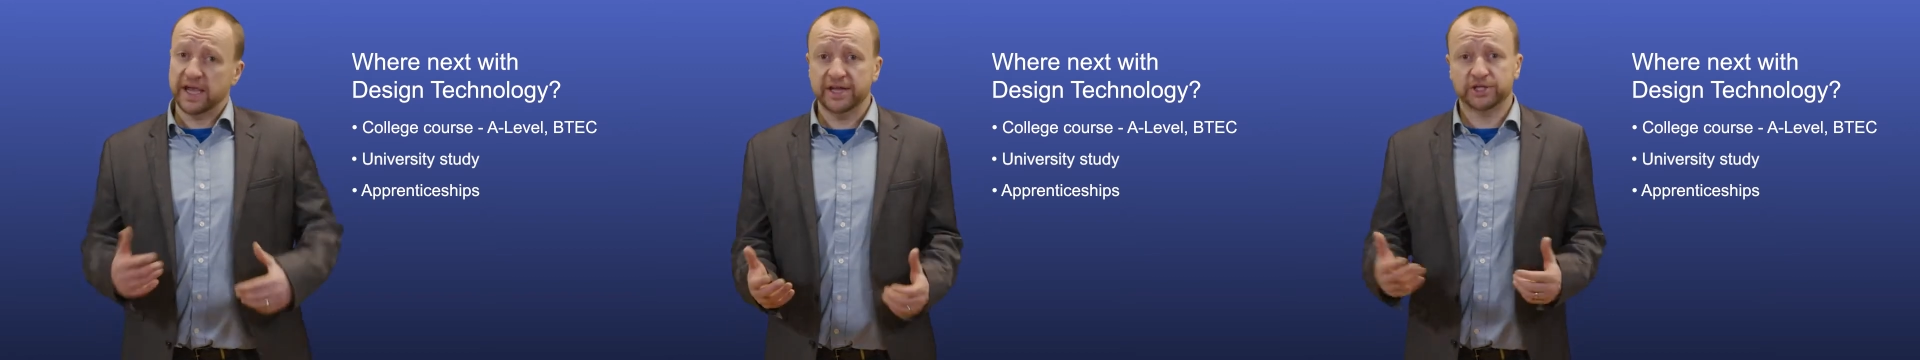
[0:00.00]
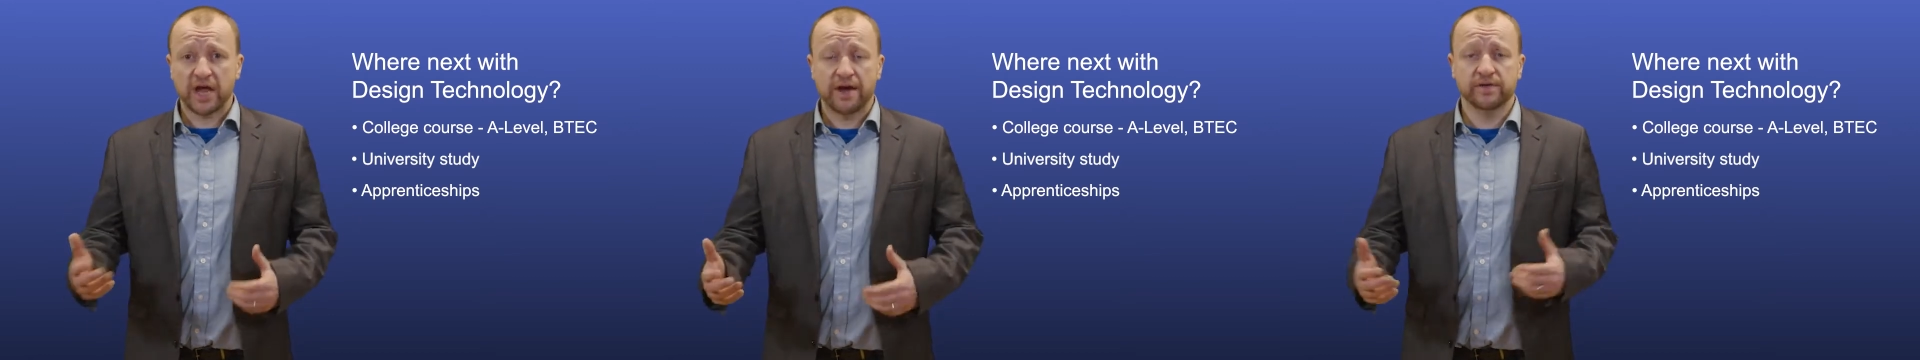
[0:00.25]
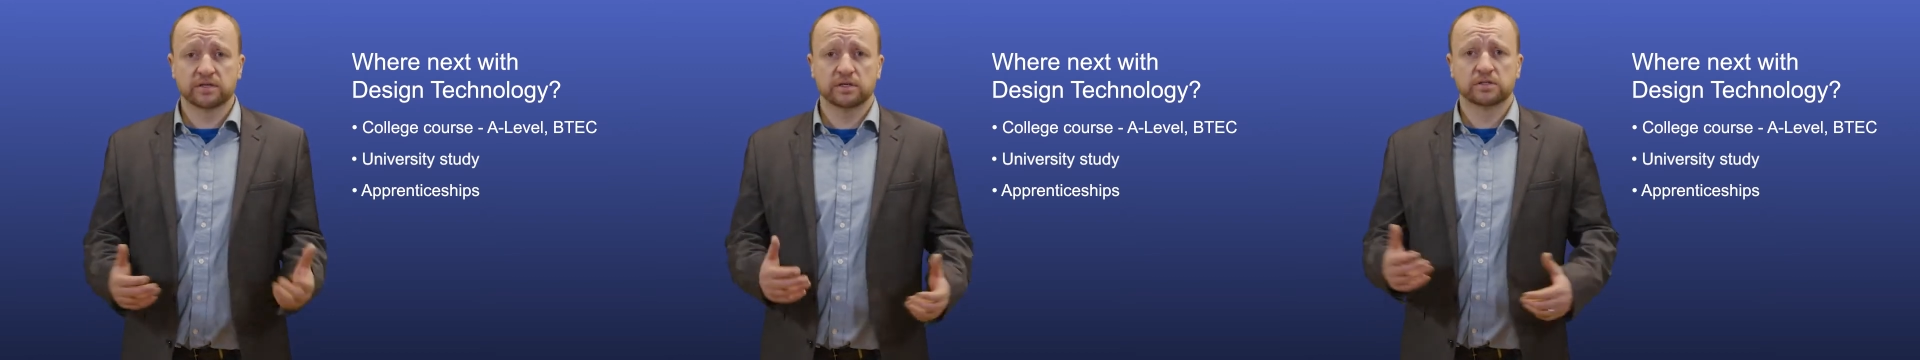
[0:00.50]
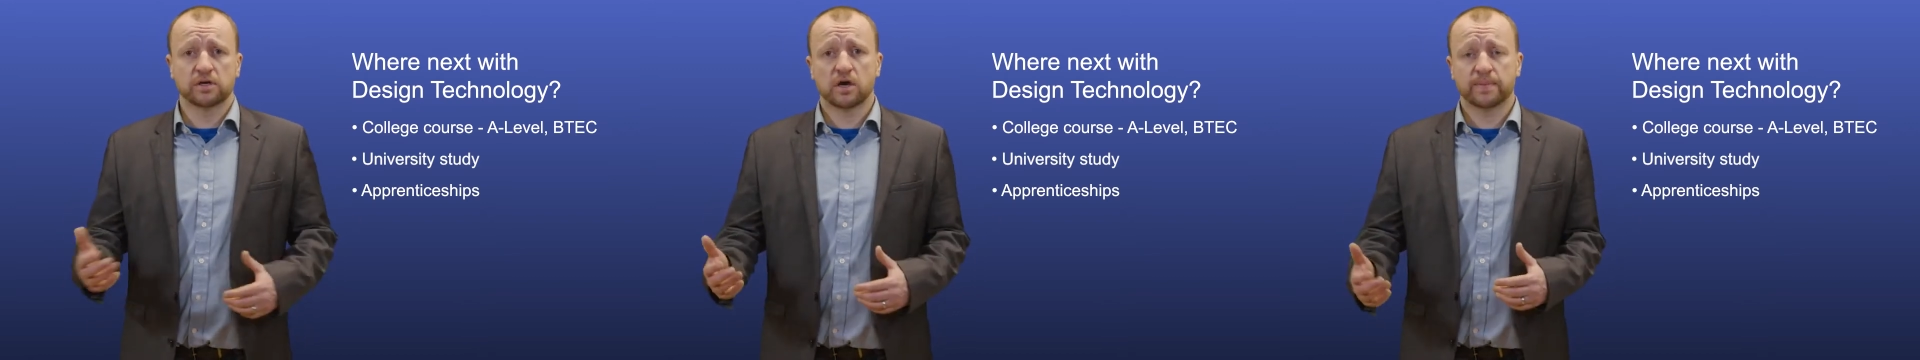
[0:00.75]
each area is
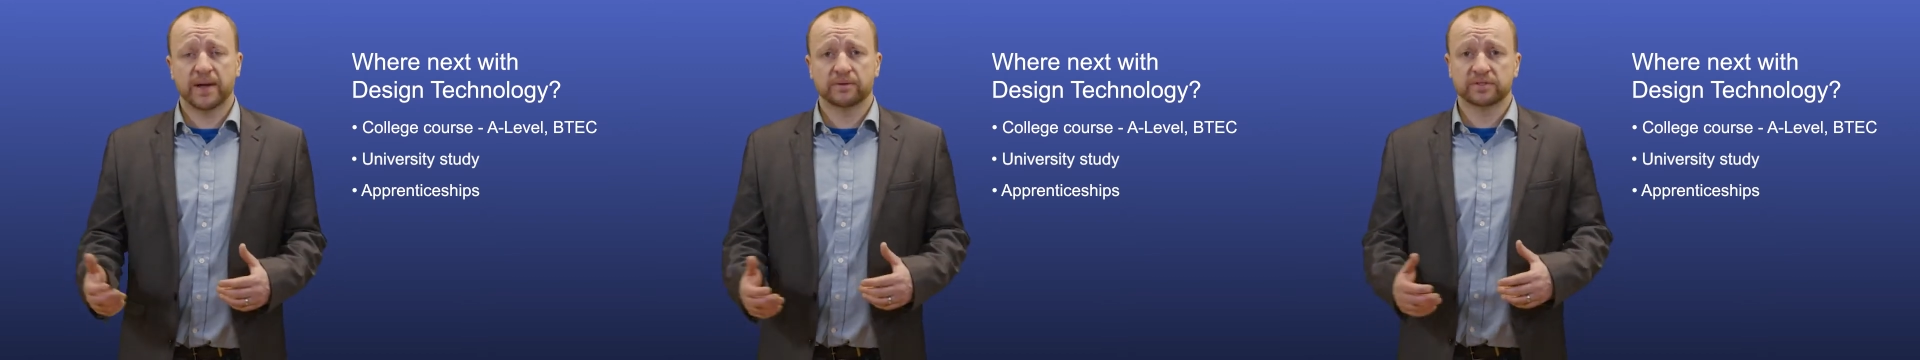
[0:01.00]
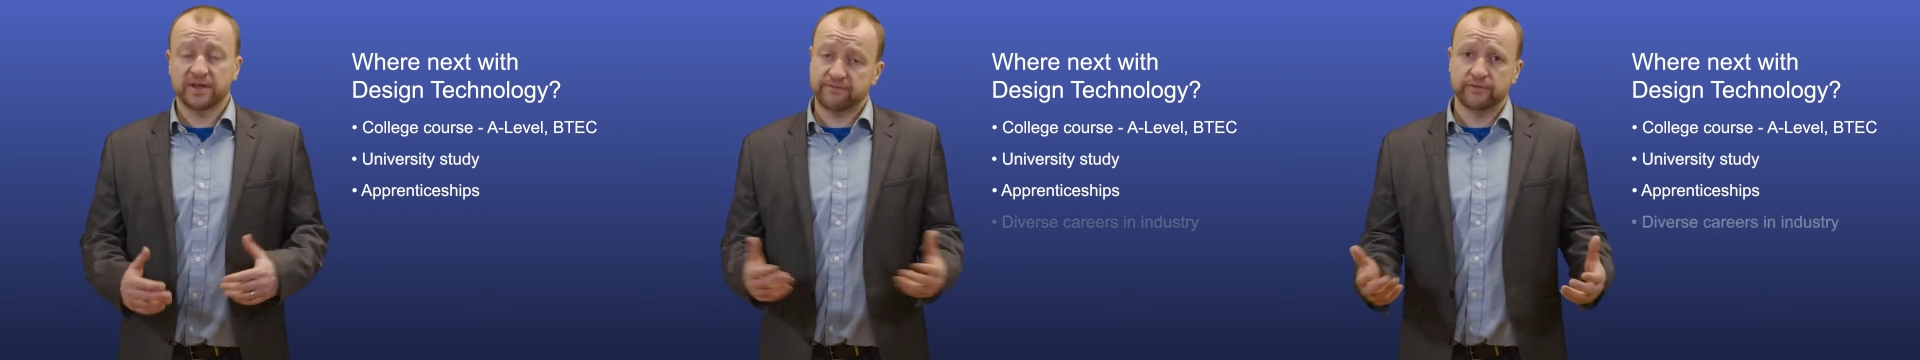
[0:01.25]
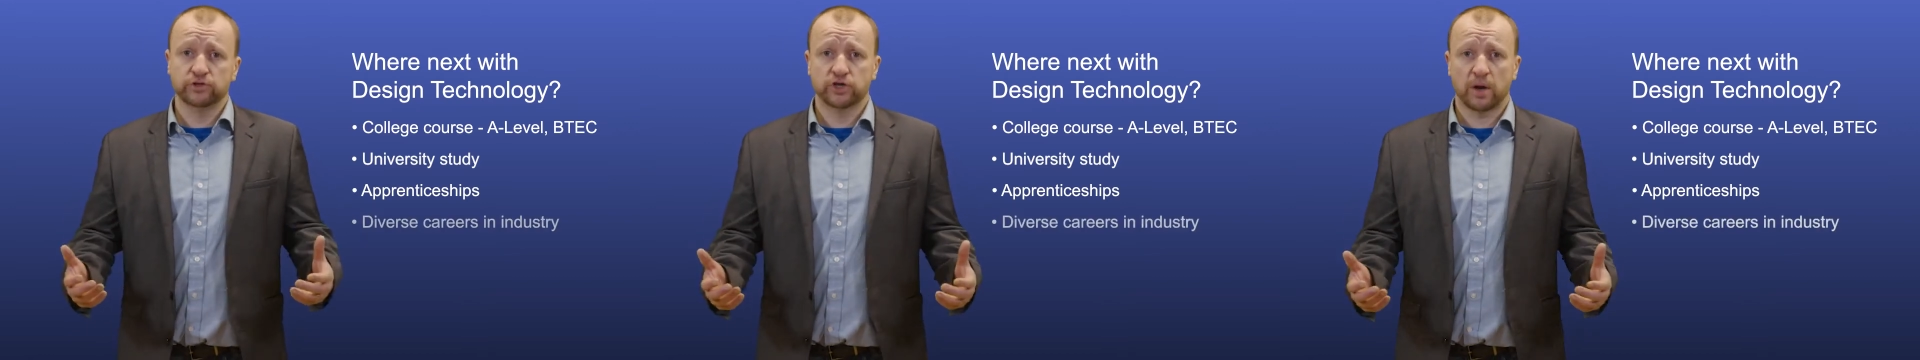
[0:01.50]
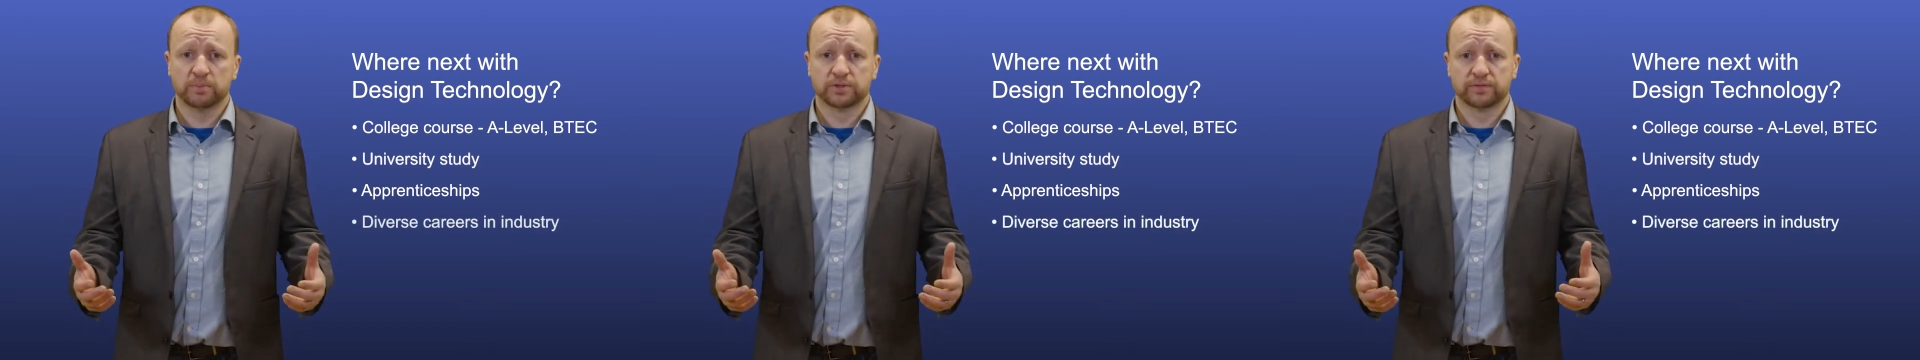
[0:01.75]
going to talk about different
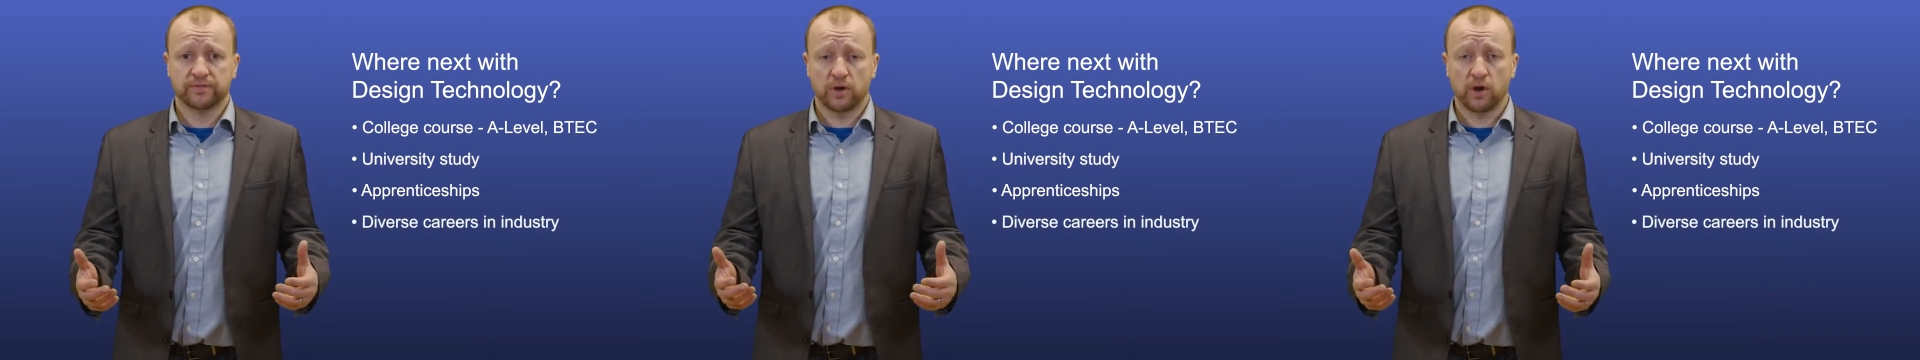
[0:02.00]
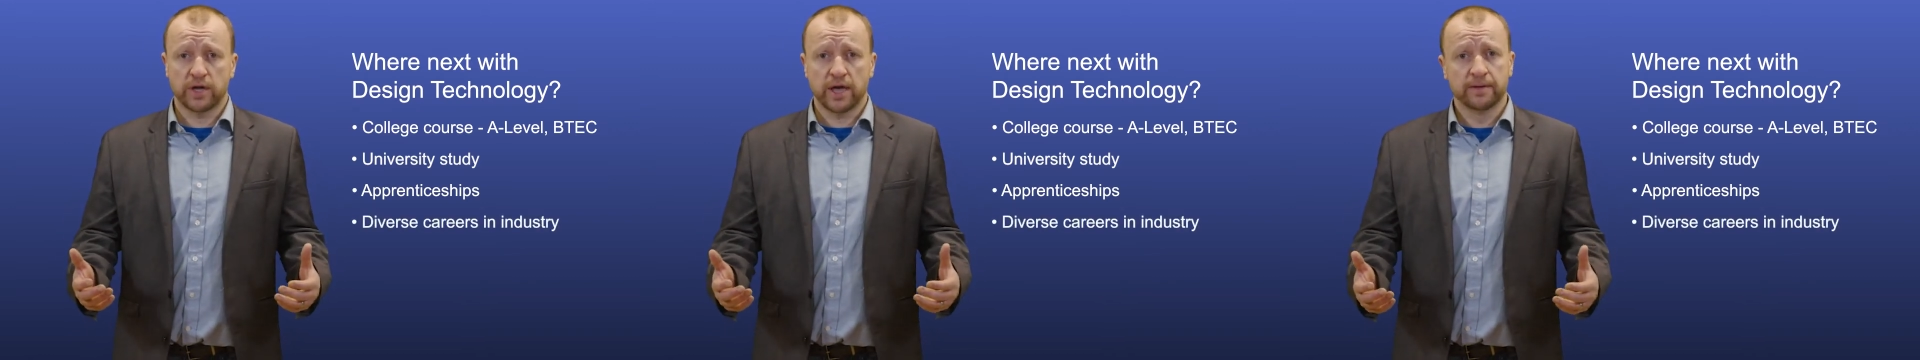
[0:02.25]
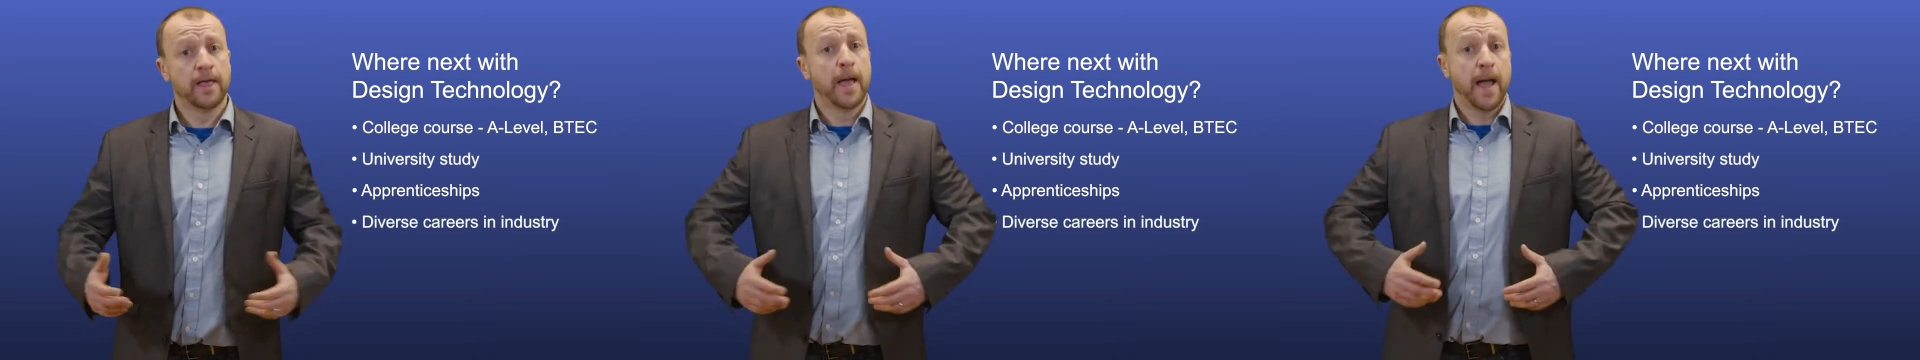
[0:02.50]
jobs for you.